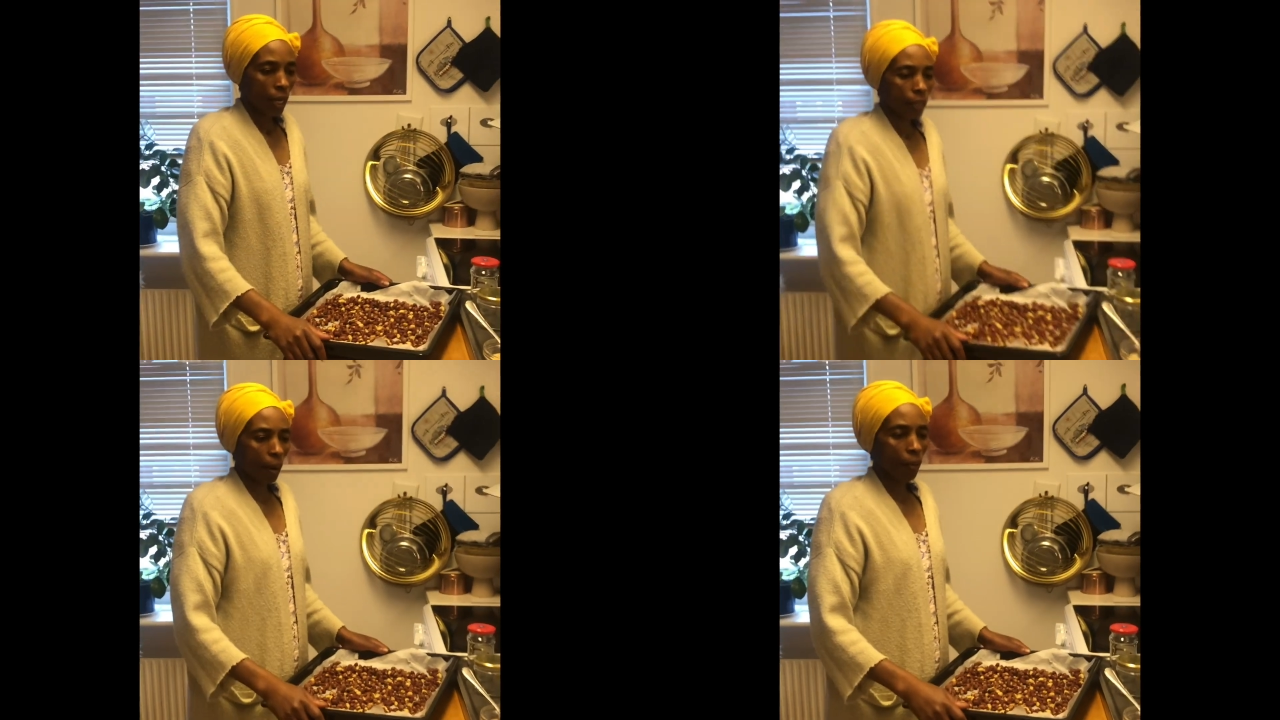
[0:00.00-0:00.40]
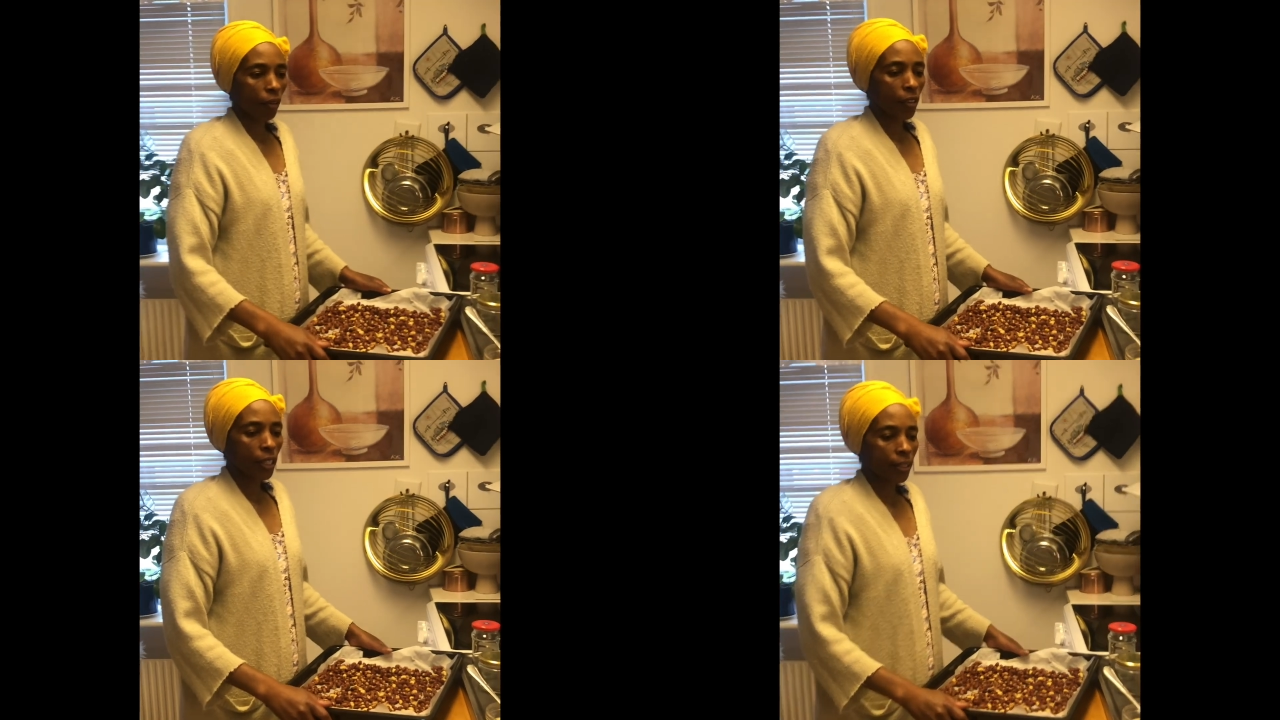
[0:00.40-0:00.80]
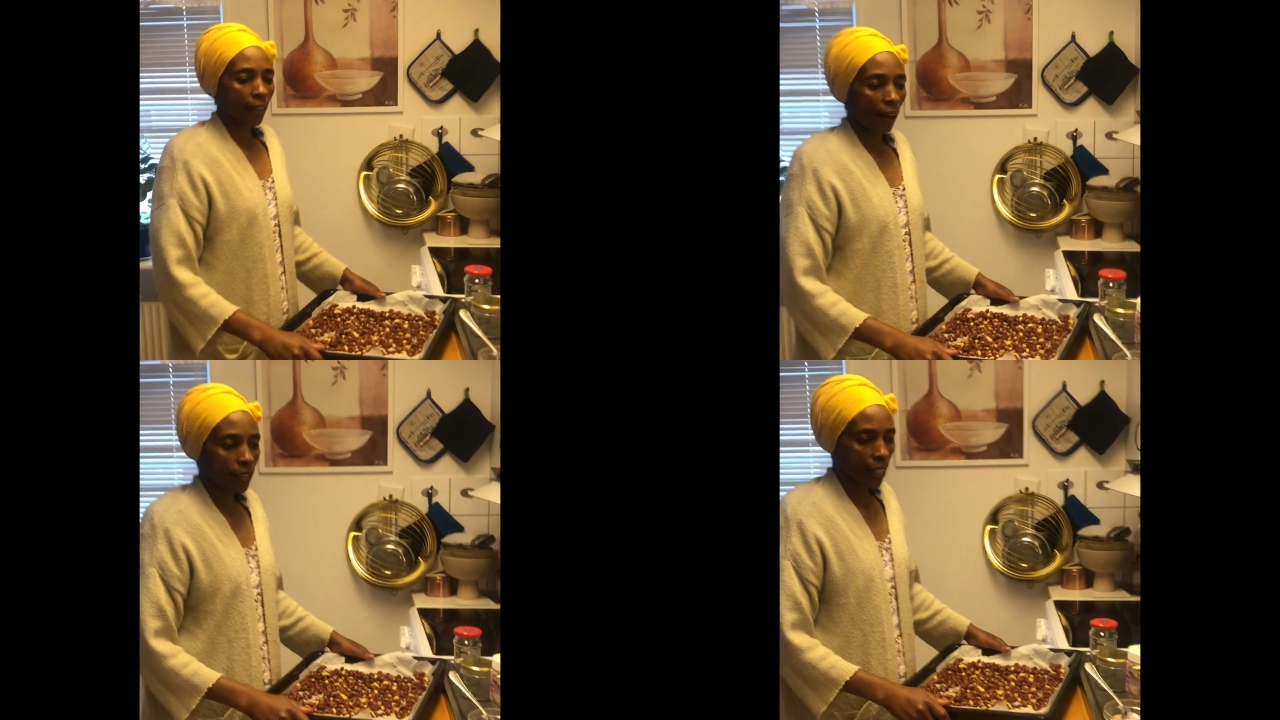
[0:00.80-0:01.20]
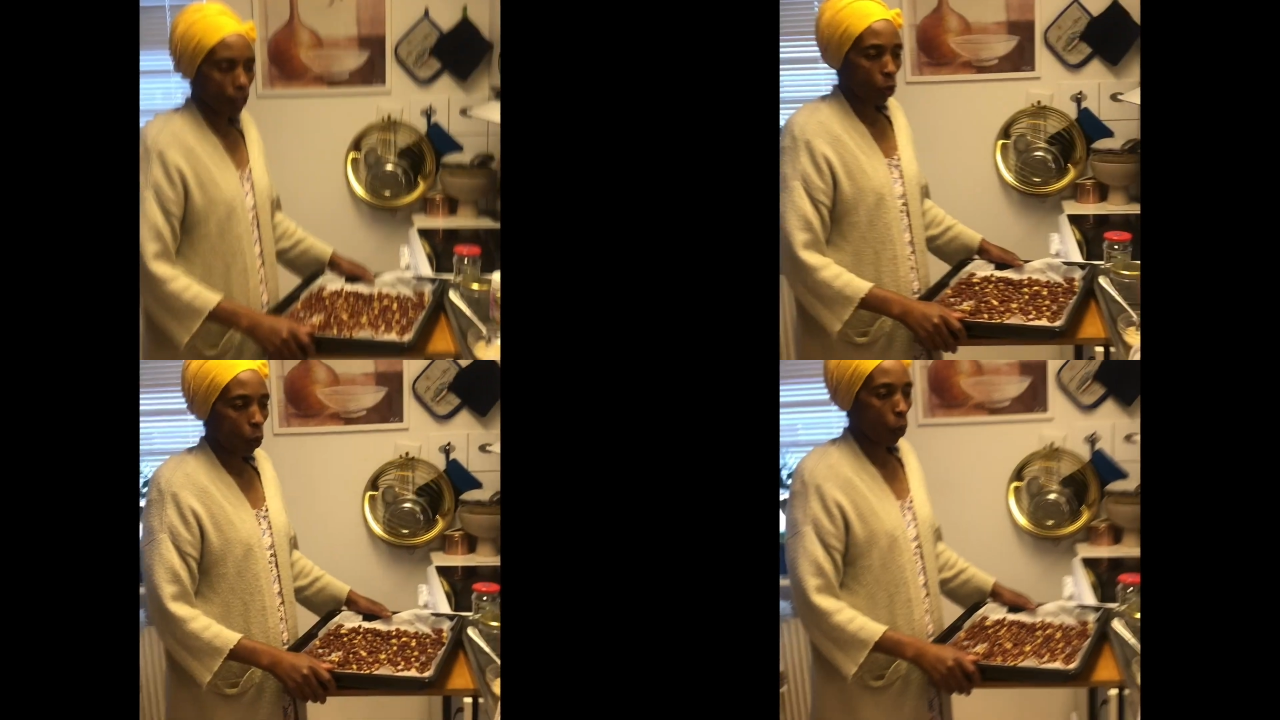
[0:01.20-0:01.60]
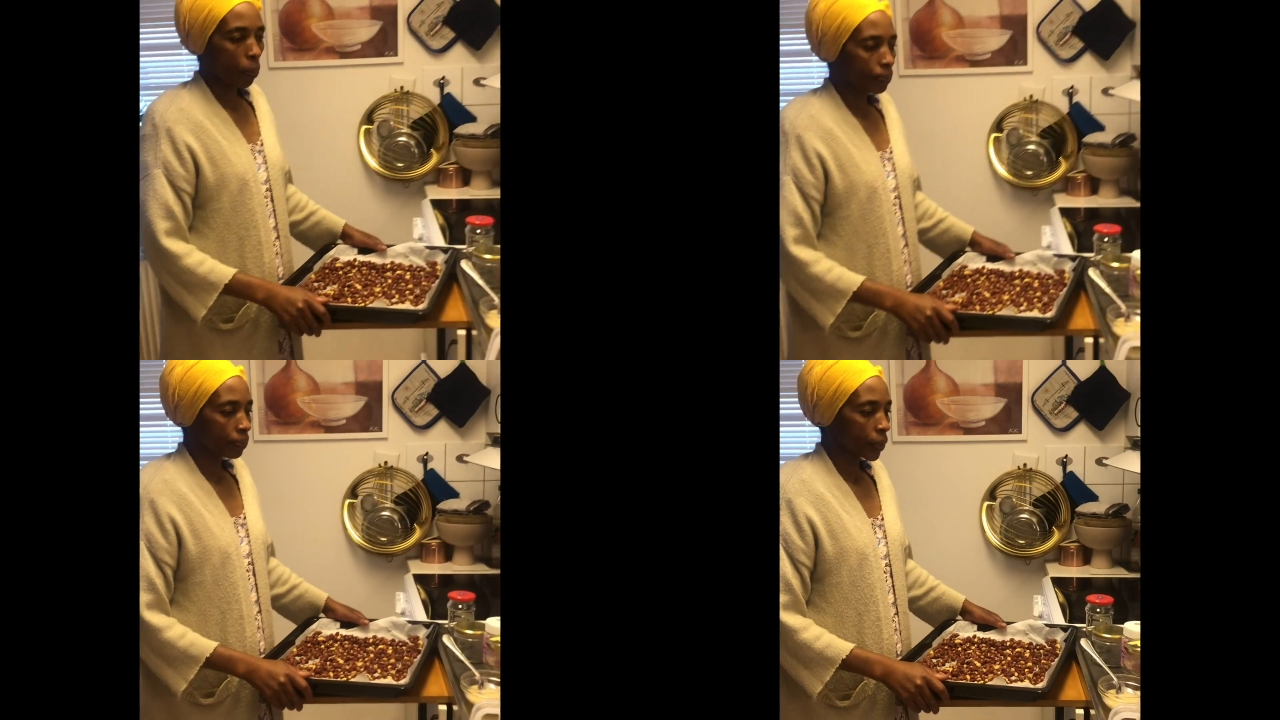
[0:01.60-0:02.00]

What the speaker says: of these stuffs at home.